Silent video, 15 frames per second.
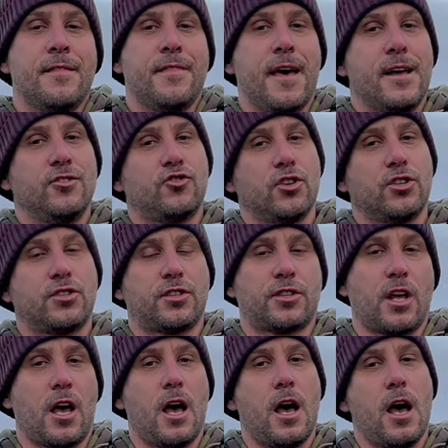then just
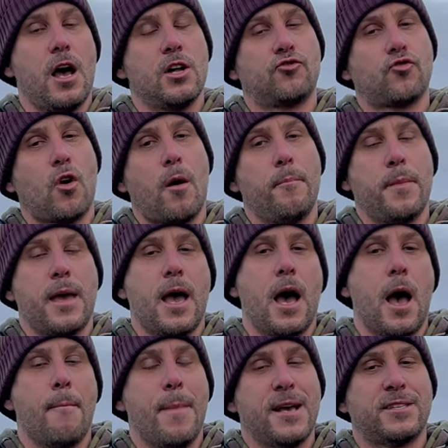uh, drop me a,
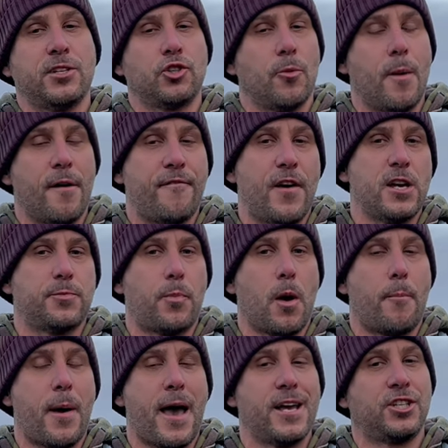a message on my
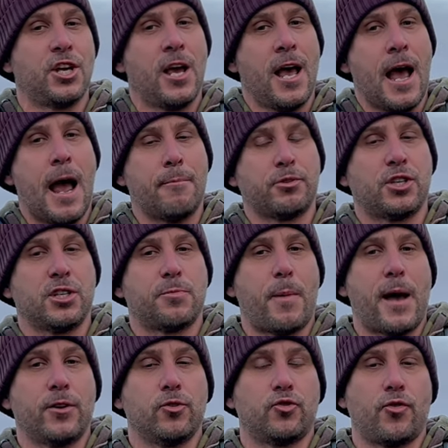Facebook page, Hampshire
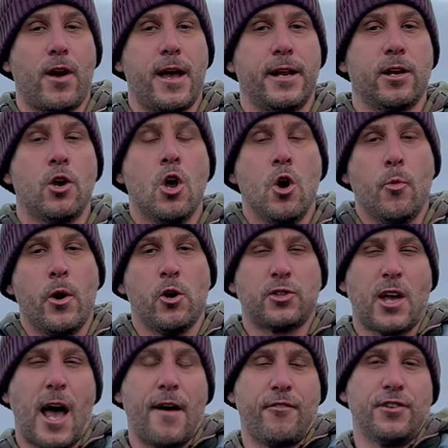Spaniel Training. We
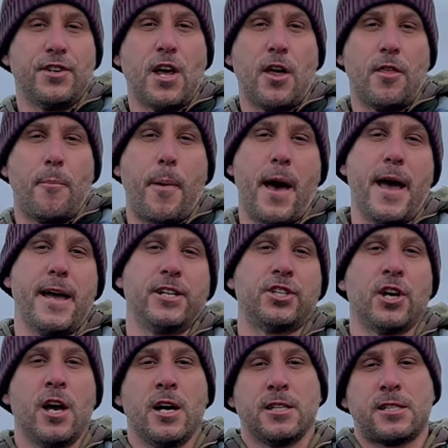also have another
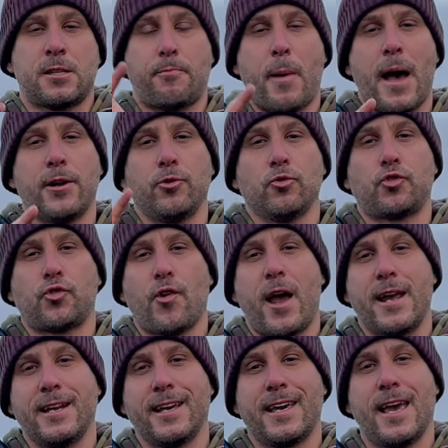page, Spaniel
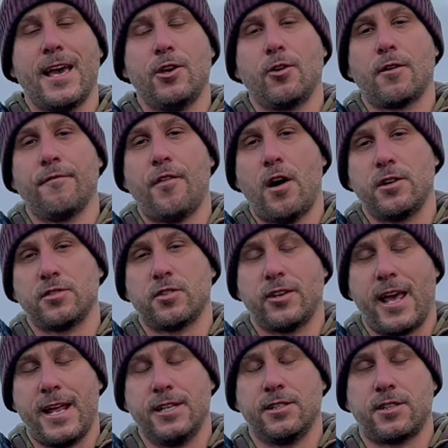Training Kit. You can find us on
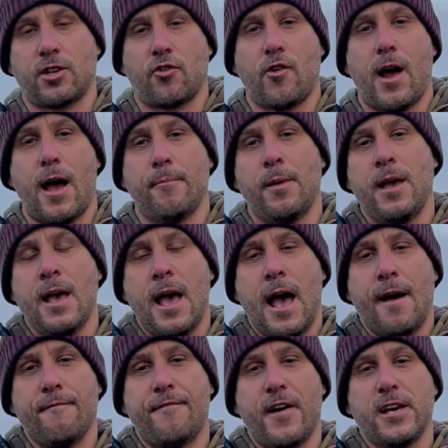Instagram
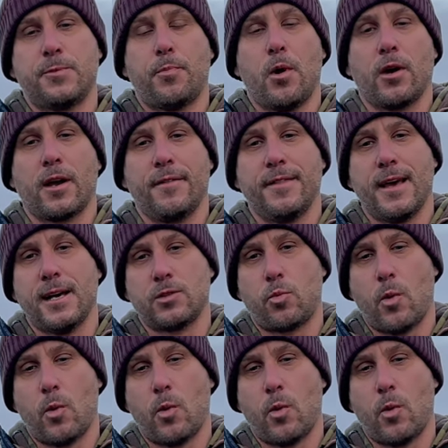and Facebook, and that's